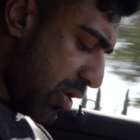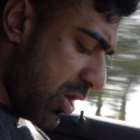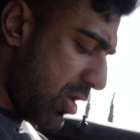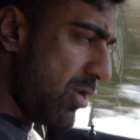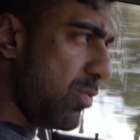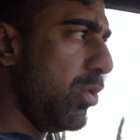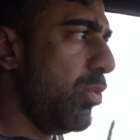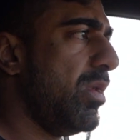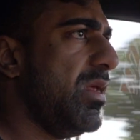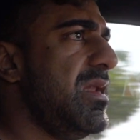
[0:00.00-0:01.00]
all we'll
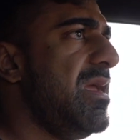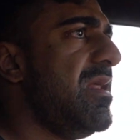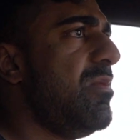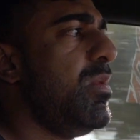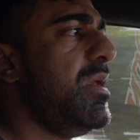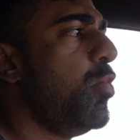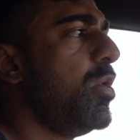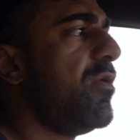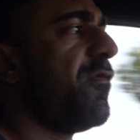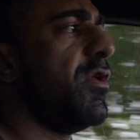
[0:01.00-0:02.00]
really need, me and Will,